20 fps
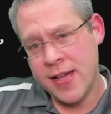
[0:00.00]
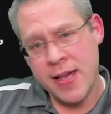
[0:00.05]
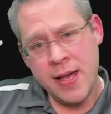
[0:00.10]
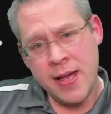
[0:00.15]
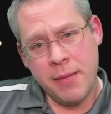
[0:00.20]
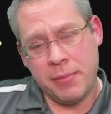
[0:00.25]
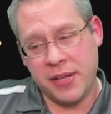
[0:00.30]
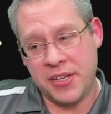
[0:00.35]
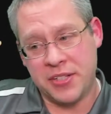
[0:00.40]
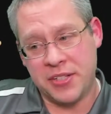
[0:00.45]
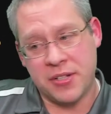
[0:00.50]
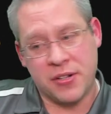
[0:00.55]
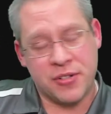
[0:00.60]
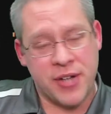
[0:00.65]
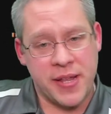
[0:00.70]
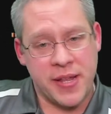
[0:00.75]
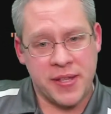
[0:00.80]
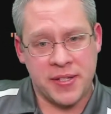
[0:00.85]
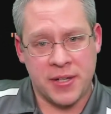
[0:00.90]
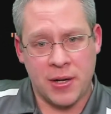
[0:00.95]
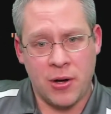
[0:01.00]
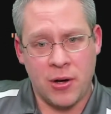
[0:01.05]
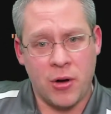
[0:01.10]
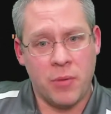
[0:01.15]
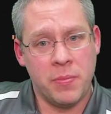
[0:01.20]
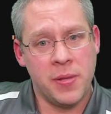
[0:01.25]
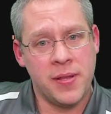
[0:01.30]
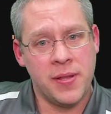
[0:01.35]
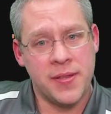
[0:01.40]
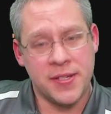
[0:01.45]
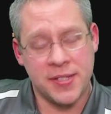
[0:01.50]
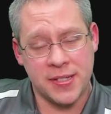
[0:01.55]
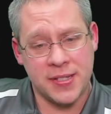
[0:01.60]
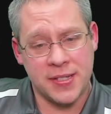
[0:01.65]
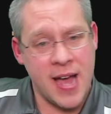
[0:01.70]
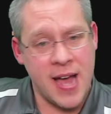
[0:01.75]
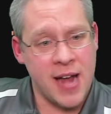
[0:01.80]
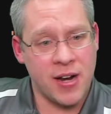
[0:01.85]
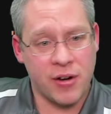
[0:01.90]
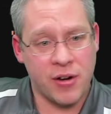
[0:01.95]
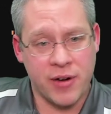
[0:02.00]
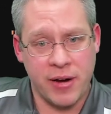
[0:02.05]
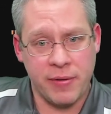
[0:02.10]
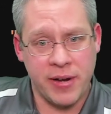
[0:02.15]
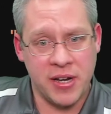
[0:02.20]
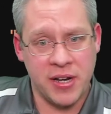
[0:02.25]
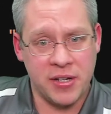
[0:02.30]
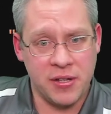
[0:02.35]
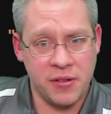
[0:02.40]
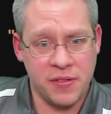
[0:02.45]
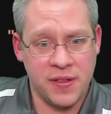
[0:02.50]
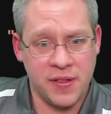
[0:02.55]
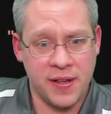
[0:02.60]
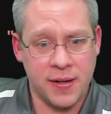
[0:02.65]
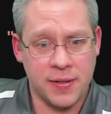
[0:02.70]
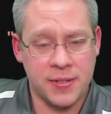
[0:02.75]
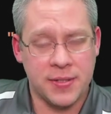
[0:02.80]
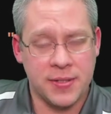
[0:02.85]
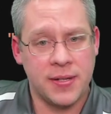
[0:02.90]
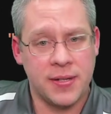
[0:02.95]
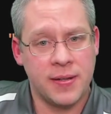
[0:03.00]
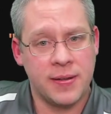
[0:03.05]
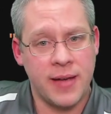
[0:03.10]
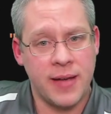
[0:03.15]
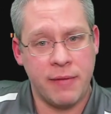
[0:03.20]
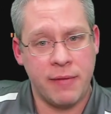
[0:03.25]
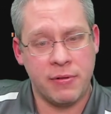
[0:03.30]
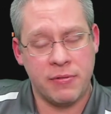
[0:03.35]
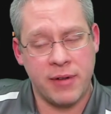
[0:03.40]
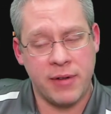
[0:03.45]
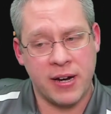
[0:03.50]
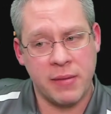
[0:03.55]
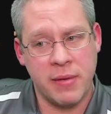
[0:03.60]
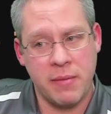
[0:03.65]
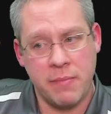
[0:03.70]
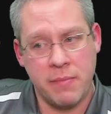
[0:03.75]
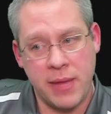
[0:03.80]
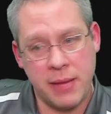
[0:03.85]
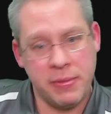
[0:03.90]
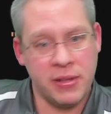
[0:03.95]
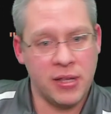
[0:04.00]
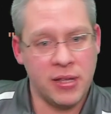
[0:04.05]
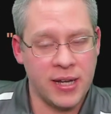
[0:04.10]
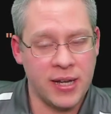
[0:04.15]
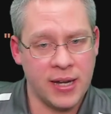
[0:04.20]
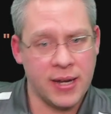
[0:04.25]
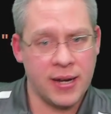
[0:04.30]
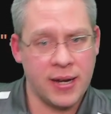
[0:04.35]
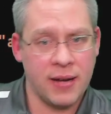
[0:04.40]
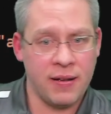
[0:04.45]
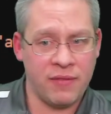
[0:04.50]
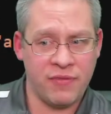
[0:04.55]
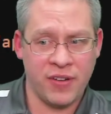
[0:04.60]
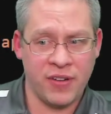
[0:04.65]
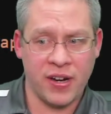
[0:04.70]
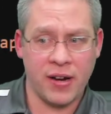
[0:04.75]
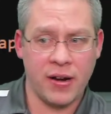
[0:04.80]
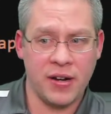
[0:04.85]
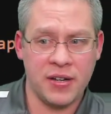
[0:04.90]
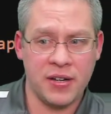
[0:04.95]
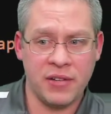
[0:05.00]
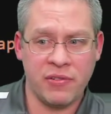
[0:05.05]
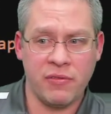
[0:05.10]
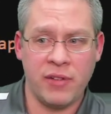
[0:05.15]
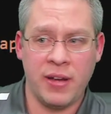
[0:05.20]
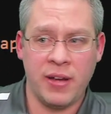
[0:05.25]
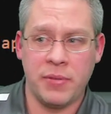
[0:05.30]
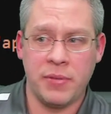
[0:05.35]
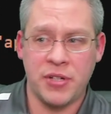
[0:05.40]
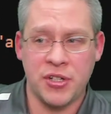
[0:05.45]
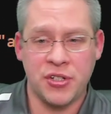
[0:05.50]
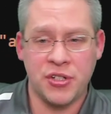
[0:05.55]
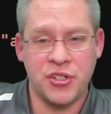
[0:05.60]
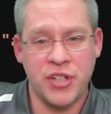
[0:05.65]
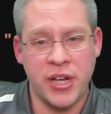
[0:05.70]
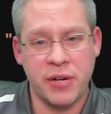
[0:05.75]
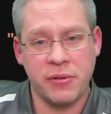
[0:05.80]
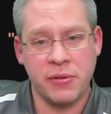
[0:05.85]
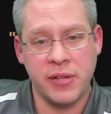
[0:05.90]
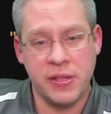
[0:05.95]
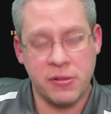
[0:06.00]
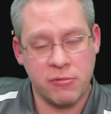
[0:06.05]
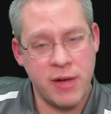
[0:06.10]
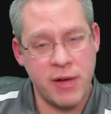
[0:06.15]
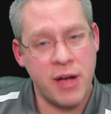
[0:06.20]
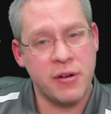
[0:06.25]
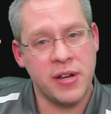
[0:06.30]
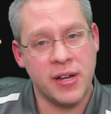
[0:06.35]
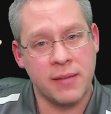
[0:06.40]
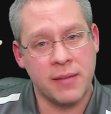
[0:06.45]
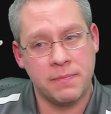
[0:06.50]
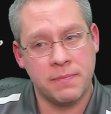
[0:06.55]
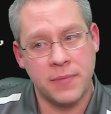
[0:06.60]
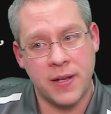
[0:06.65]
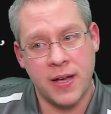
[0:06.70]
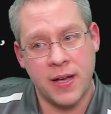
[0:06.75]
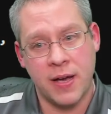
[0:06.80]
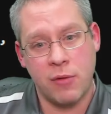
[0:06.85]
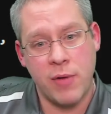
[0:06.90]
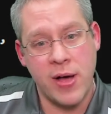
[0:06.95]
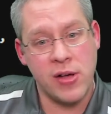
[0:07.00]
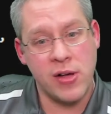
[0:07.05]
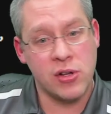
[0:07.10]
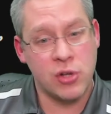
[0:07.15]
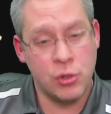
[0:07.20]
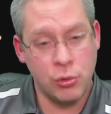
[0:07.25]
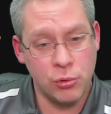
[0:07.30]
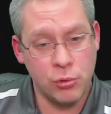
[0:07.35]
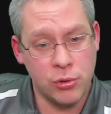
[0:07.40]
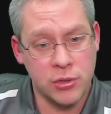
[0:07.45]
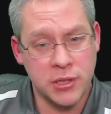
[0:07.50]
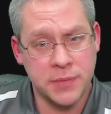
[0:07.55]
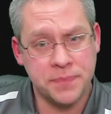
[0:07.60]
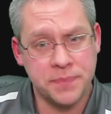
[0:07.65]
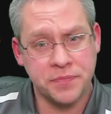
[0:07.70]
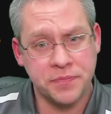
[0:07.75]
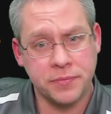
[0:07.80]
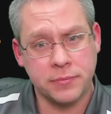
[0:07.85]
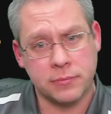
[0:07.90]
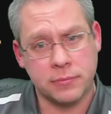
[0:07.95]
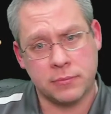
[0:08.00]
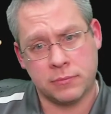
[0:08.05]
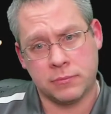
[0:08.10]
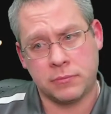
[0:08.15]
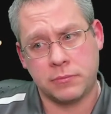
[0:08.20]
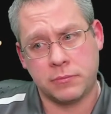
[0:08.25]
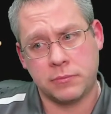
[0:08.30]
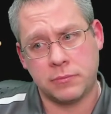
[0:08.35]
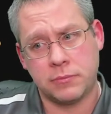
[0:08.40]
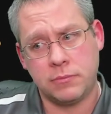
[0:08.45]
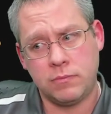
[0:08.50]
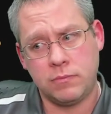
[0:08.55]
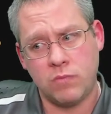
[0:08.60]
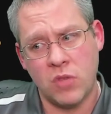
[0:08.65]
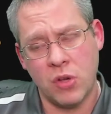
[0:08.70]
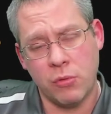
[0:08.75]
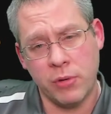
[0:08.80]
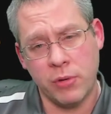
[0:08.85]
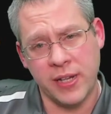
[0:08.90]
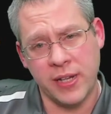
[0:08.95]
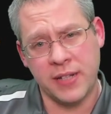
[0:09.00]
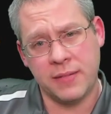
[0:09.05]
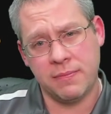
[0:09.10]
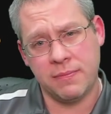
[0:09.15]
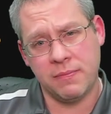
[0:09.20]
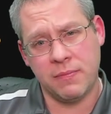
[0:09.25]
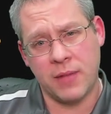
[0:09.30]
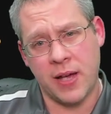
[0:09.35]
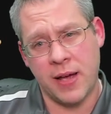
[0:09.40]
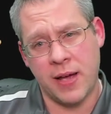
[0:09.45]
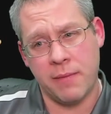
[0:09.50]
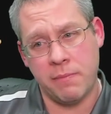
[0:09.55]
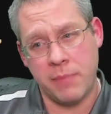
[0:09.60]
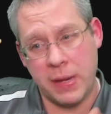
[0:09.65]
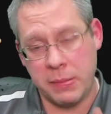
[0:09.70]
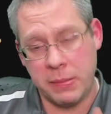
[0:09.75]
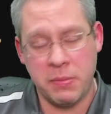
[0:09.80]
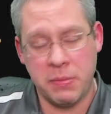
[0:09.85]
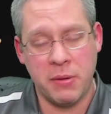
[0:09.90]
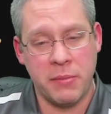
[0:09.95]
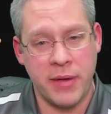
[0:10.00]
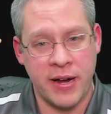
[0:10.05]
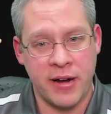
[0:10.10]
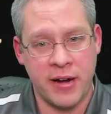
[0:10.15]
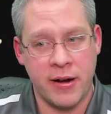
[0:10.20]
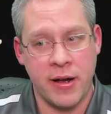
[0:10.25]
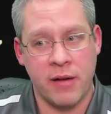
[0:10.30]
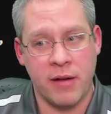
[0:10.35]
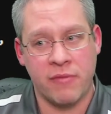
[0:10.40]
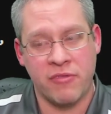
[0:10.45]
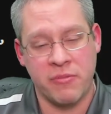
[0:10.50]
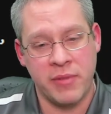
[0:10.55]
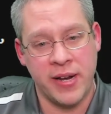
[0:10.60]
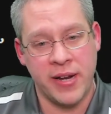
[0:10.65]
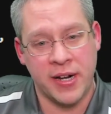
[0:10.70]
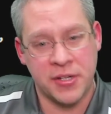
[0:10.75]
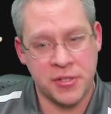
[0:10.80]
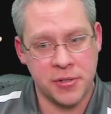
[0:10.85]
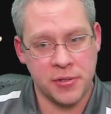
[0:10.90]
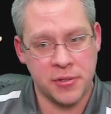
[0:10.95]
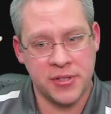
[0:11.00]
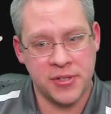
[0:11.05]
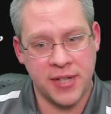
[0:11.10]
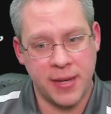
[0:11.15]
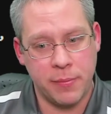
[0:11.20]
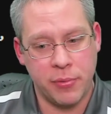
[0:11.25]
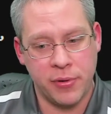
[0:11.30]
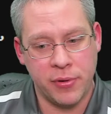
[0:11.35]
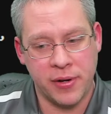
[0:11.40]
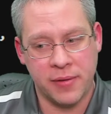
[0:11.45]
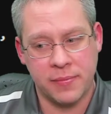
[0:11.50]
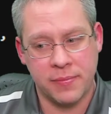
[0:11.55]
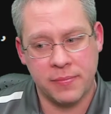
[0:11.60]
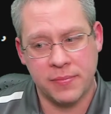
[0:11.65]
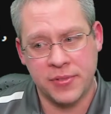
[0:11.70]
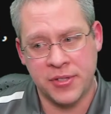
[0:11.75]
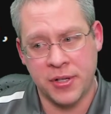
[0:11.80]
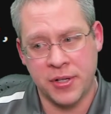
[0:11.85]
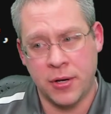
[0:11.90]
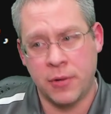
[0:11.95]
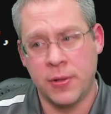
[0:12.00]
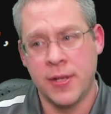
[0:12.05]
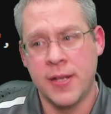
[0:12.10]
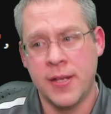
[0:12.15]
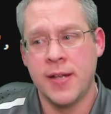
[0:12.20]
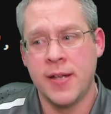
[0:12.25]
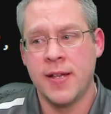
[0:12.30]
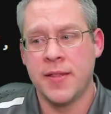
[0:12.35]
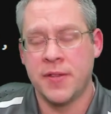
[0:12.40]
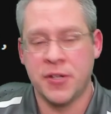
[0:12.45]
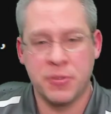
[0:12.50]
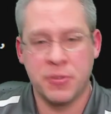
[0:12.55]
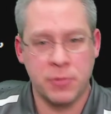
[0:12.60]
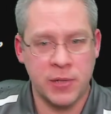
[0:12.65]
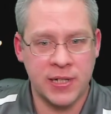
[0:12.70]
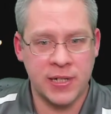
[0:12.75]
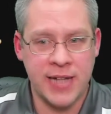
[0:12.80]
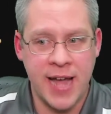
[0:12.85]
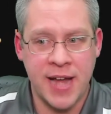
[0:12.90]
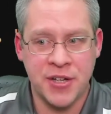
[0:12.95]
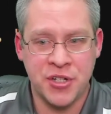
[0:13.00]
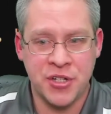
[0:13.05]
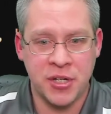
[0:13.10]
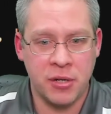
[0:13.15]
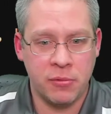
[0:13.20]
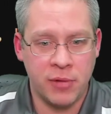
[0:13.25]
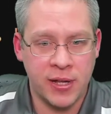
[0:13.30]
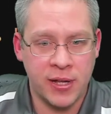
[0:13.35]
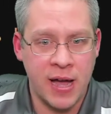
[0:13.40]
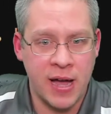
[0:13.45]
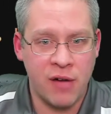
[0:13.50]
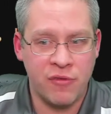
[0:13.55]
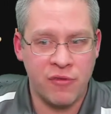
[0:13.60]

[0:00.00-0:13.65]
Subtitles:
Please don't try this at home. This is not a great way to do things. I would recommend maybe looking at figuring out a different way, but just generally the routing, while cool, really made me pull my hair out from an external standpoint. So there's one gotcha to look out